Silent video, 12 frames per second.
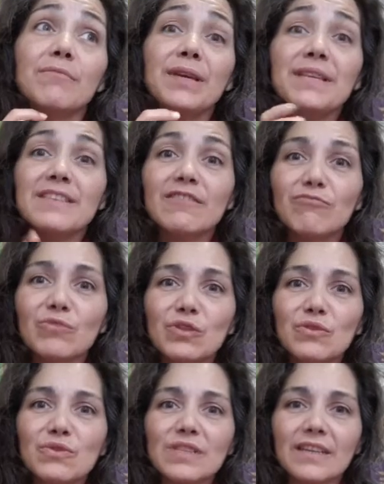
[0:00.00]
Piece of
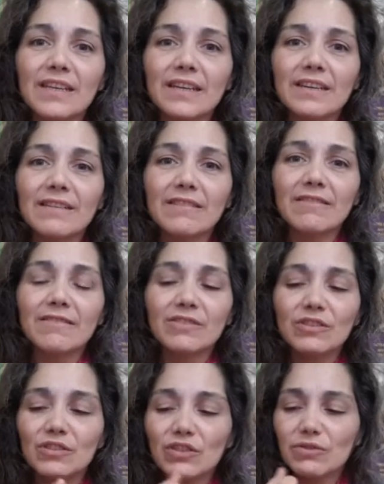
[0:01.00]
music.
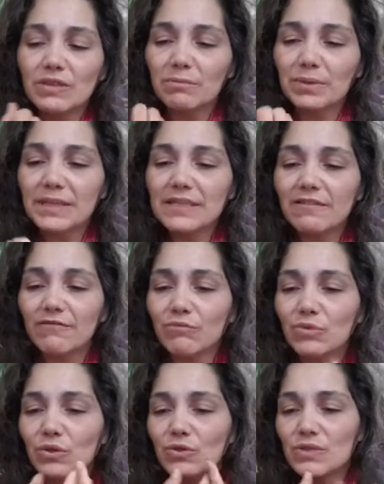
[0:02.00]
Choose a piece of
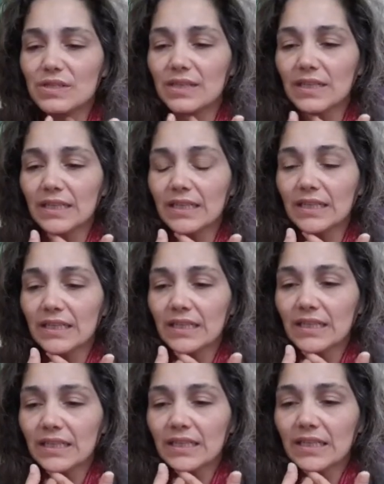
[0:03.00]
music
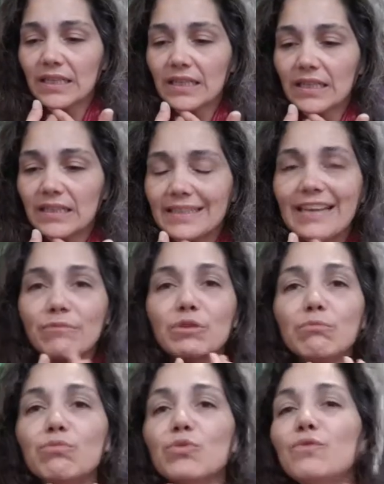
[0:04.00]
to help
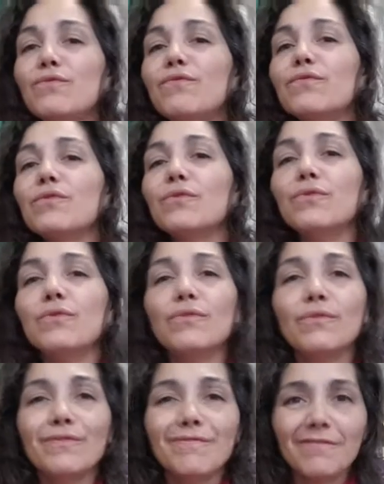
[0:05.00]
you move through
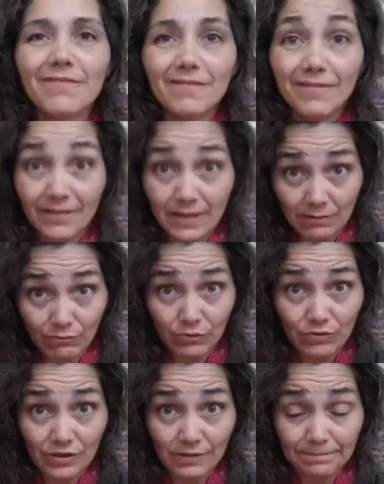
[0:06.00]
an
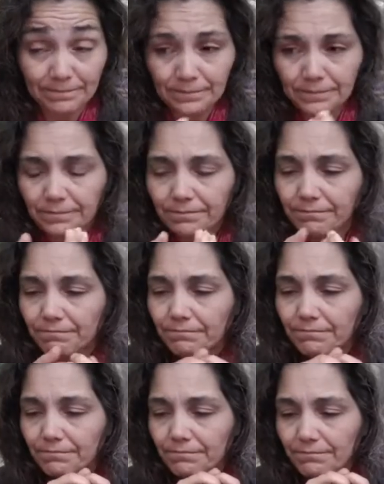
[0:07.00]
emotion.
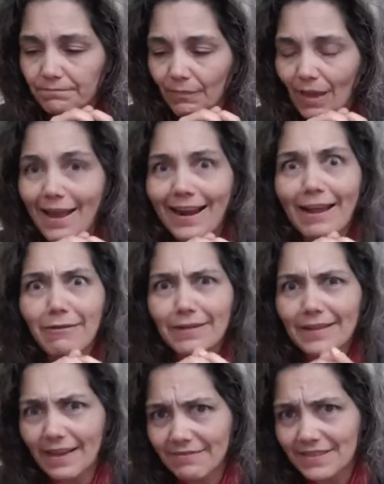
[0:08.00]
And I
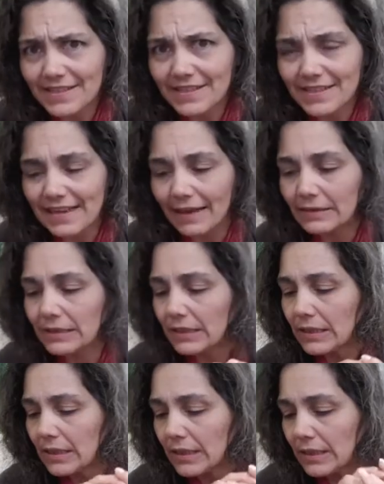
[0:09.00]
would love to see that.
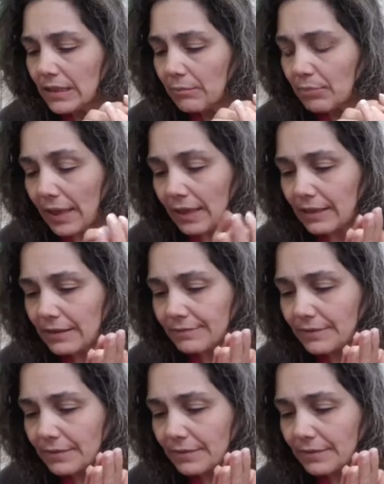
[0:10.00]
But